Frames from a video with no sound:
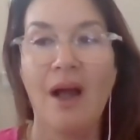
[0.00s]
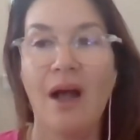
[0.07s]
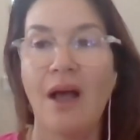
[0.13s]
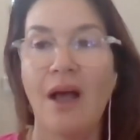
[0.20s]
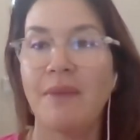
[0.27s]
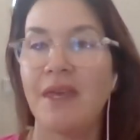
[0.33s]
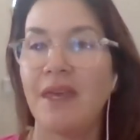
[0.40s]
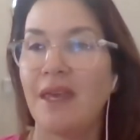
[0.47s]

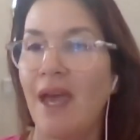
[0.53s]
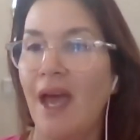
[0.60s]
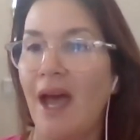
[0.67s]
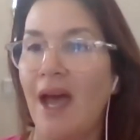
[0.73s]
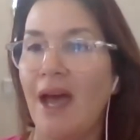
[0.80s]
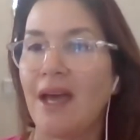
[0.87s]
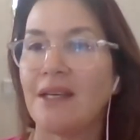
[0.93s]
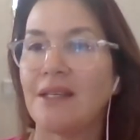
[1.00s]
Um, he
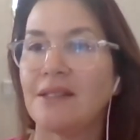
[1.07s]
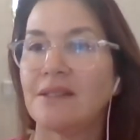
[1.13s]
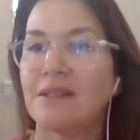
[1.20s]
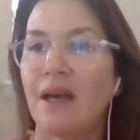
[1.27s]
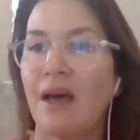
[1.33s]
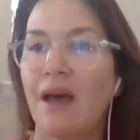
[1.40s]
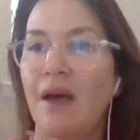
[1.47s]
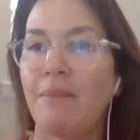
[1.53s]
has,
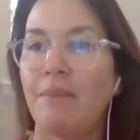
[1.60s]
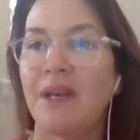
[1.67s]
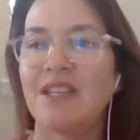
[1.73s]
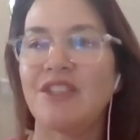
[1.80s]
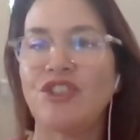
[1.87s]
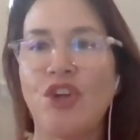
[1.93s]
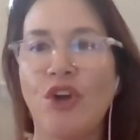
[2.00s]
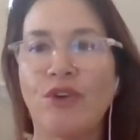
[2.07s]
um, but
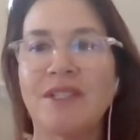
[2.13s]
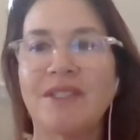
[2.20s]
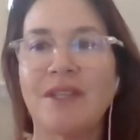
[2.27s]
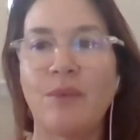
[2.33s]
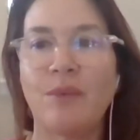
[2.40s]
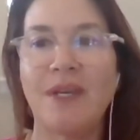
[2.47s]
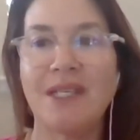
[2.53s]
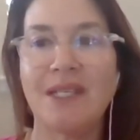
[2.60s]
he's noticed
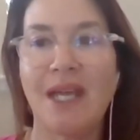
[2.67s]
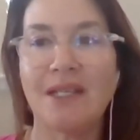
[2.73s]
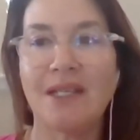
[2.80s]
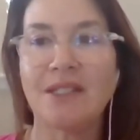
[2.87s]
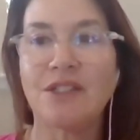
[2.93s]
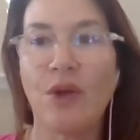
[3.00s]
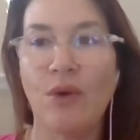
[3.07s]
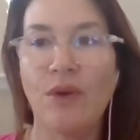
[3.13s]
that when he
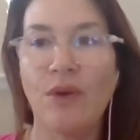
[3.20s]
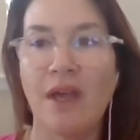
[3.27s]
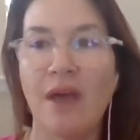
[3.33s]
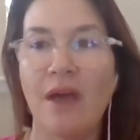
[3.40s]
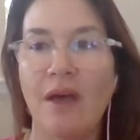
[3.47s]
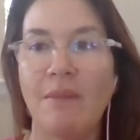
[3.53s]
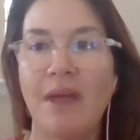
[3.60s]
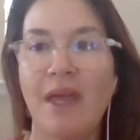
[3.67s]
takes
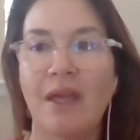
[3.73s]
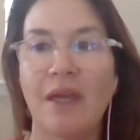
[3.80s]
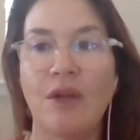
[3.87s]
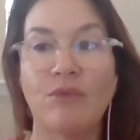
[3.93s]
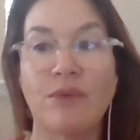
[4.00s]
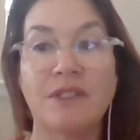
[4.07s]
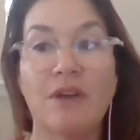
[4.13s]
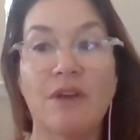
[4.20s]
sodium, it can
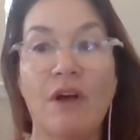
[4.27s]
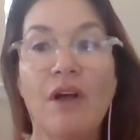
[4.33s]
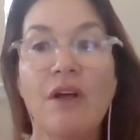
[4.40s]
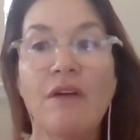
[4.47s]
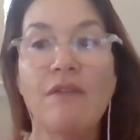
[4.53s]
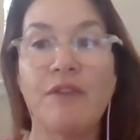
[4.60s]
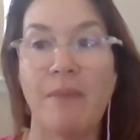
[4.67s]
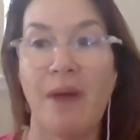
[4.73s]

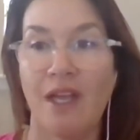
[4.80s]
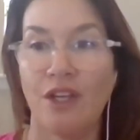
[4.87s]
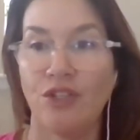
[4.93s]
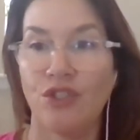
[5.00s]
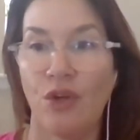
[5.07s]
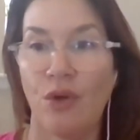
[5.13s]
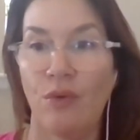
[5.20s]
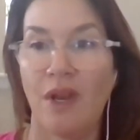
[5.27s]
resolve the
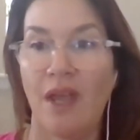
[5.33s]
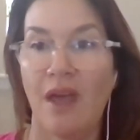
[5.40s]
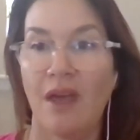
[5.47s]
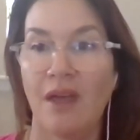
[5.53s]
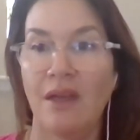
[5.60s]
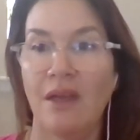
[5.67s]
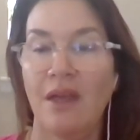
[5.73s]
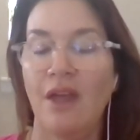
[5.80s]

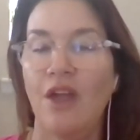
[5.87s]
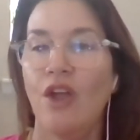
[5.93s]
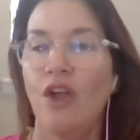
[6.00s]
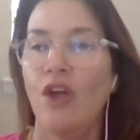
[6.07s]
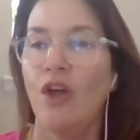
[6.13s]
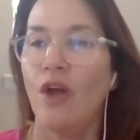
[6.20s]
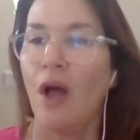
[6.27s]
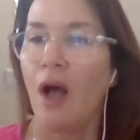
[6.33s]
myotonia.
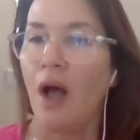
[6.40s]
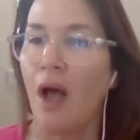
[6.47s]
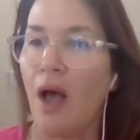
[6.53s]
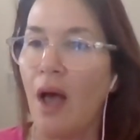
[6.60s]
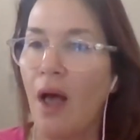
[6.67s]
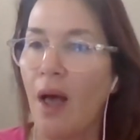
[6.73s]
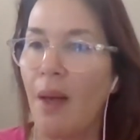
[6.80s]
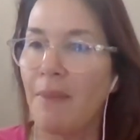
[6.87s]

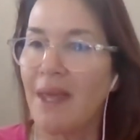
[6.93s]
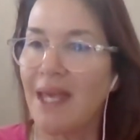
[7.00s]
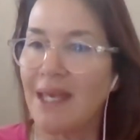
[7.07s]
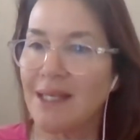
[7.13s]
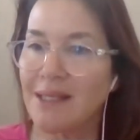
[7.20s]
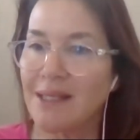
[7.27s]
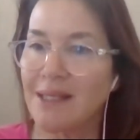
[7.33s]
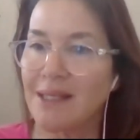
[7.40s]
Um,
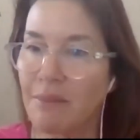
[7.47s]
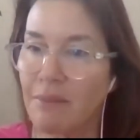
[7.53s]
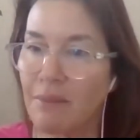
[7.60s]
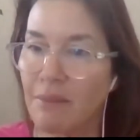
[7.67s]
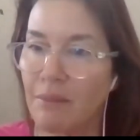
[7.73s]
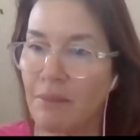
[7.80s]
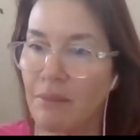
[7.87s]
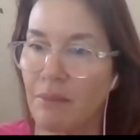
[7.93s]
his
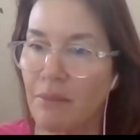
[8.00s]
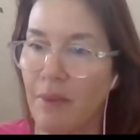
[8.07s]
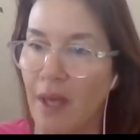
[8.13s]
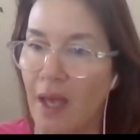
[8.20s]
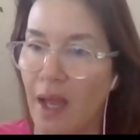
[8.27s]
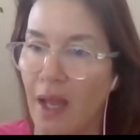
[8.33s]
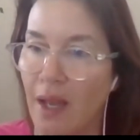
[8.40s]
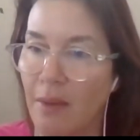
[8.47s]

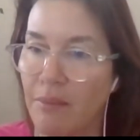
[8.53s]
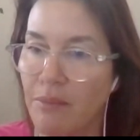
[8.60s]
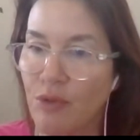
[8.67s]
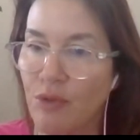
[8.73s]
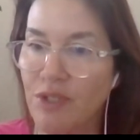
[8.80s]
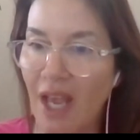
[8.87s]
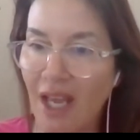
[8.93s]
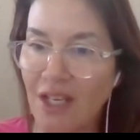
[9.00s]

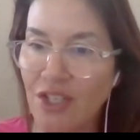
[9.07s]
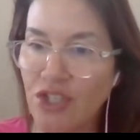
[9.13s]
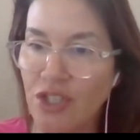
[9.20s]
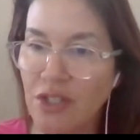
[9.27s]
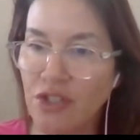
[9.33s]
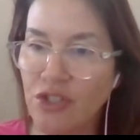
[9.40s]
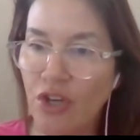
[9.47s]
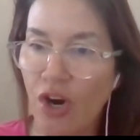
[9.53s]

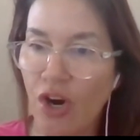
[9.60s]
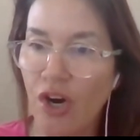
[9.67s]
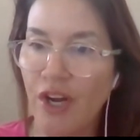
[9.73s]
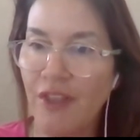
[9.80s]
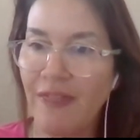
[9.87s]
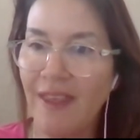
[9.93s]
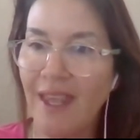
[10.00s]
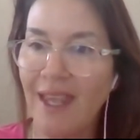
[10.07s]
mutations are
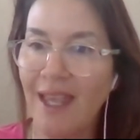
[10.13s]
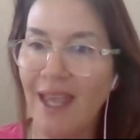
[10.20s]
in the